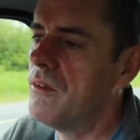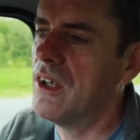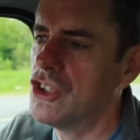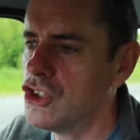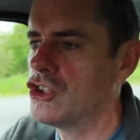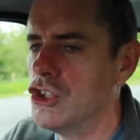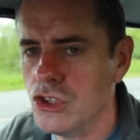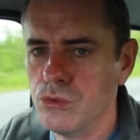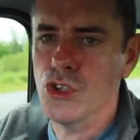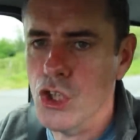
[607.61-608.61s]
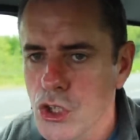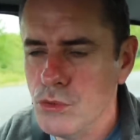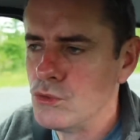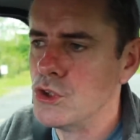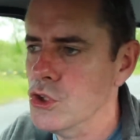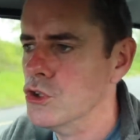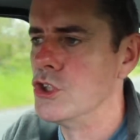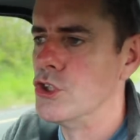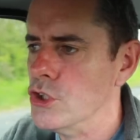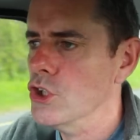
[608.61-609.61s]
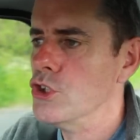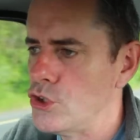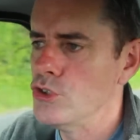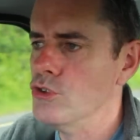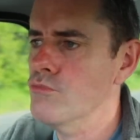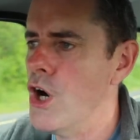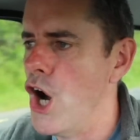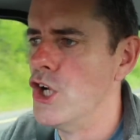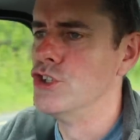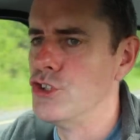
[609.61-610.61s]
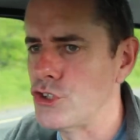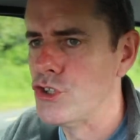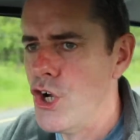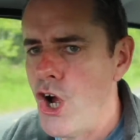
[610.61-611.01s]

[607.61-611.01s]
I want to guess where I'm going. Do you mind?